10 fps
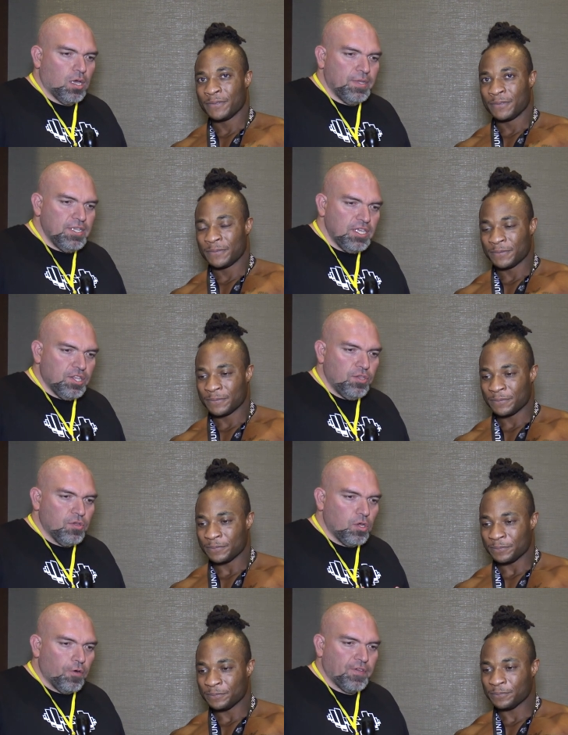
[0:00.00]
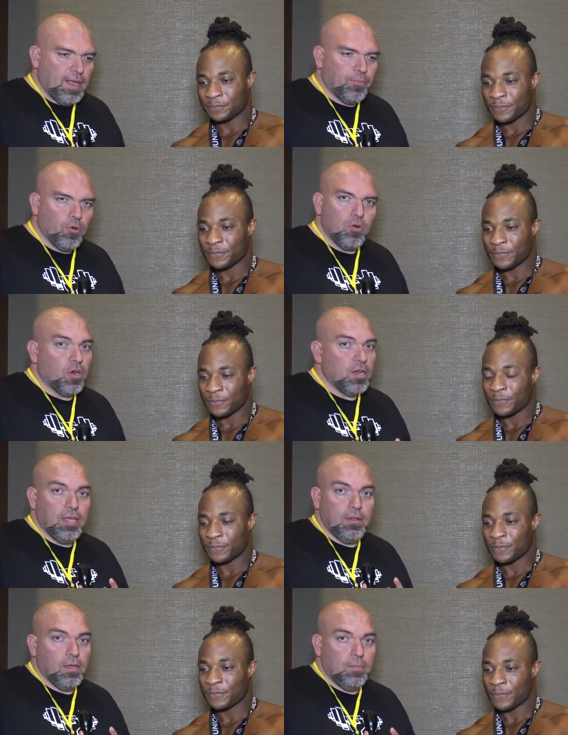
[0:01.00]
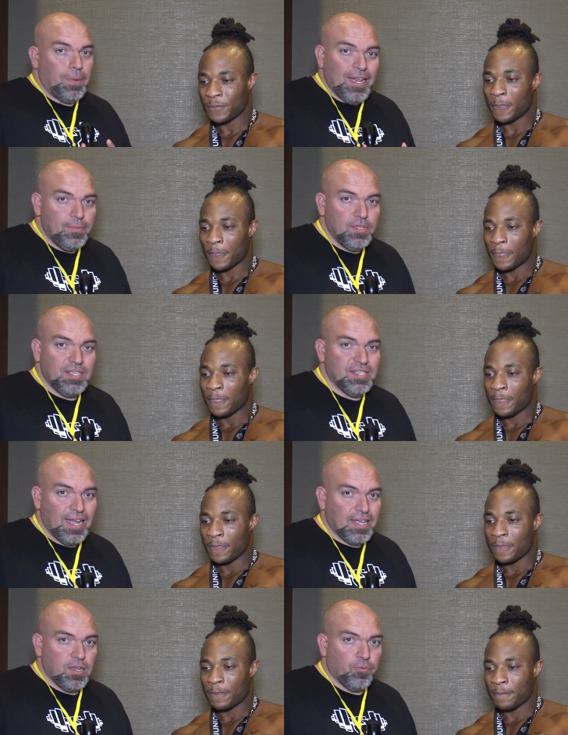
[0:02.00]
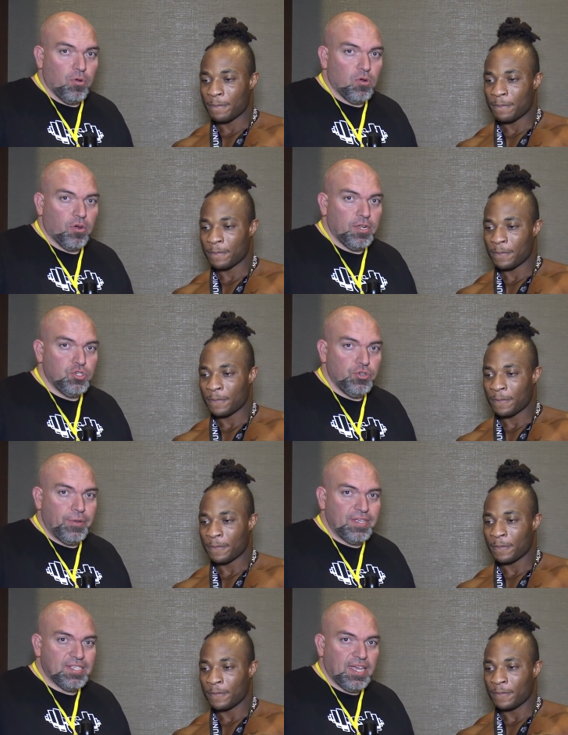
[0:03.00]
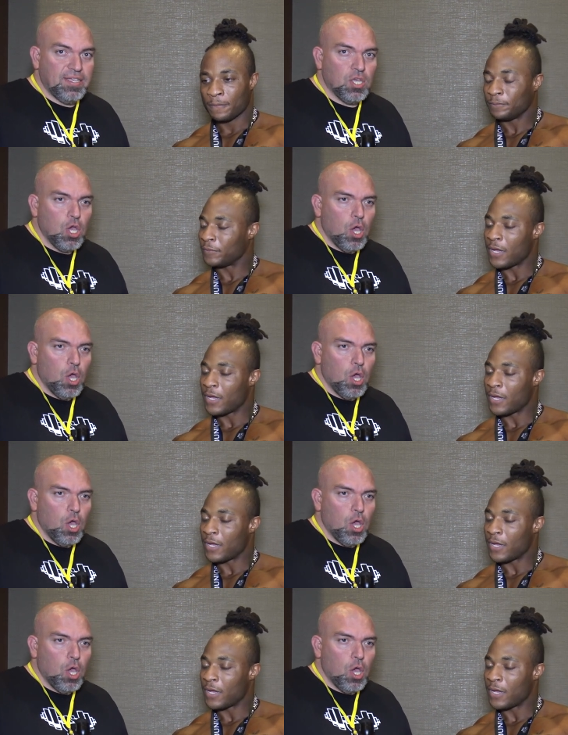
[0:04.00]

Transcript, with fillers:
Speaker 1: beneath you to go for that pro card. And bodybuilding does not get a pro card at Junior USA's,